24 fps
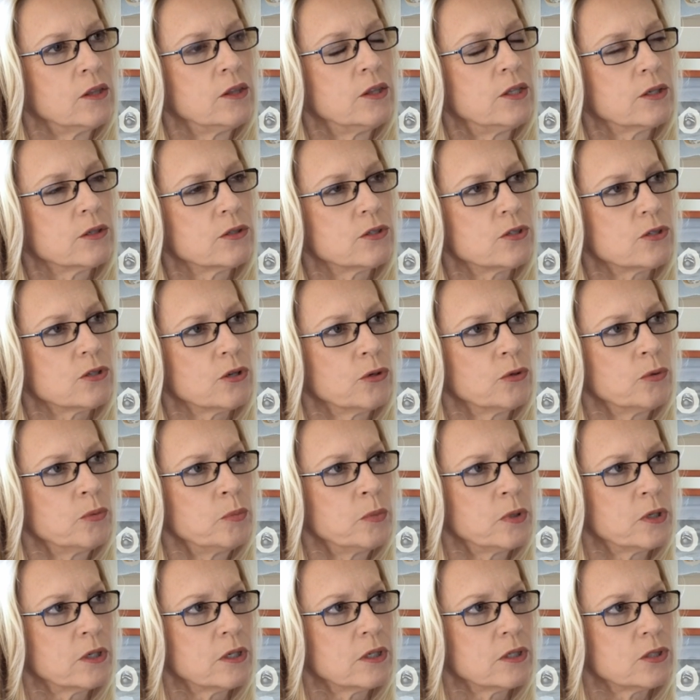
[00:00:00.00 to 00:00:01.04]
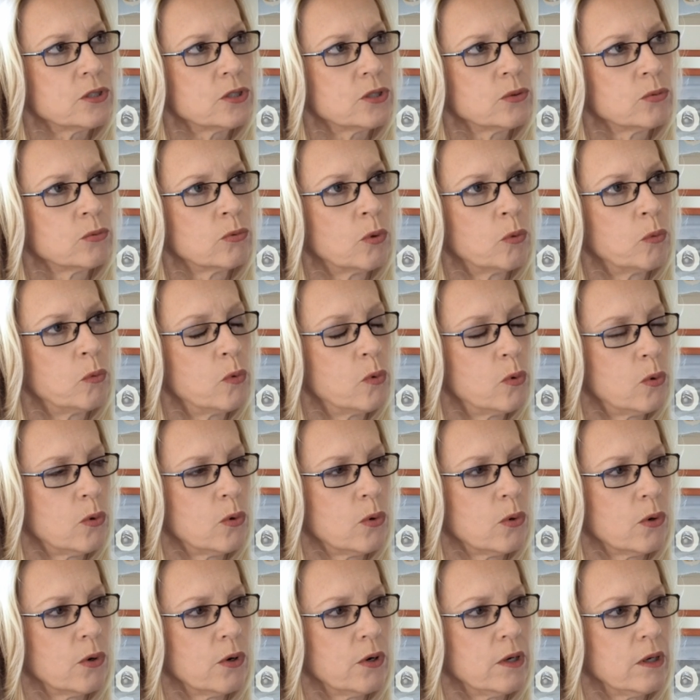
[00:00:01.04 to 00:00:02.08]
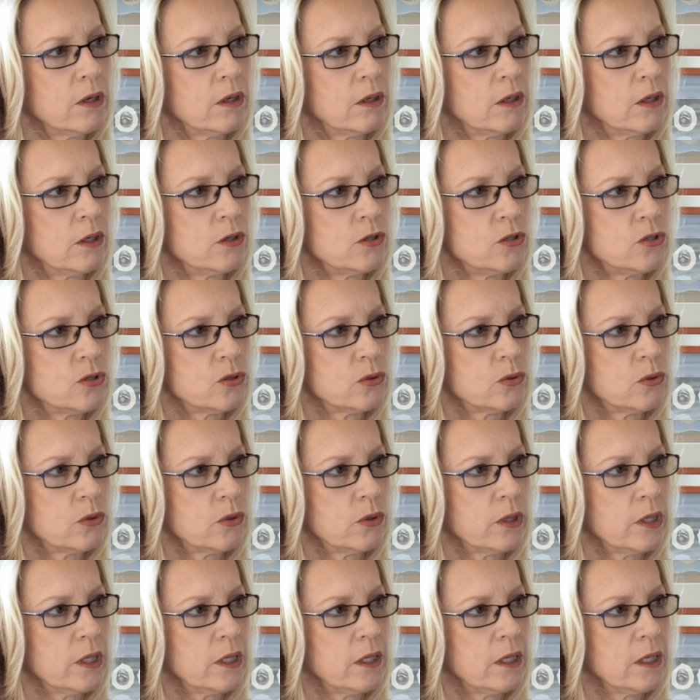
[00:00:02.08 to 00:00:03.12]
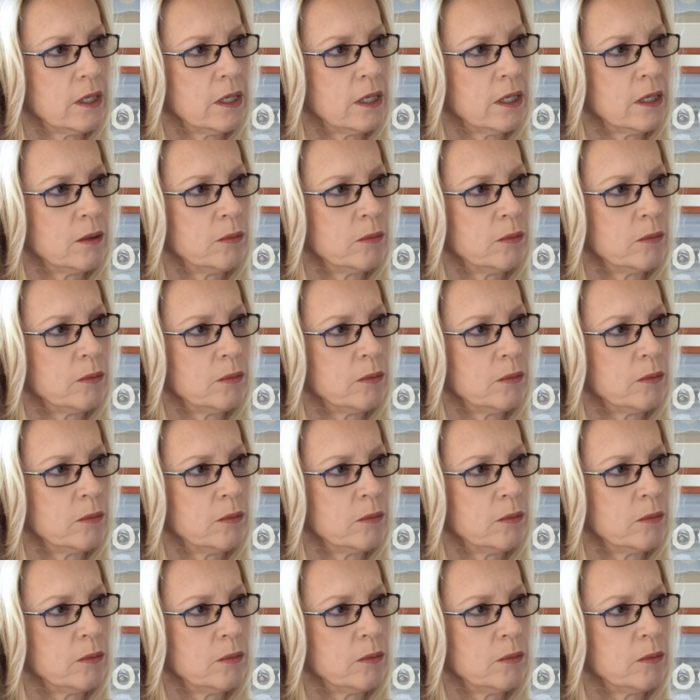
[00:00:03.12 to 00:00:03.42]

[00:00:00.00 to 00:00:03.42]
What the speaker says: there's so much reward and joy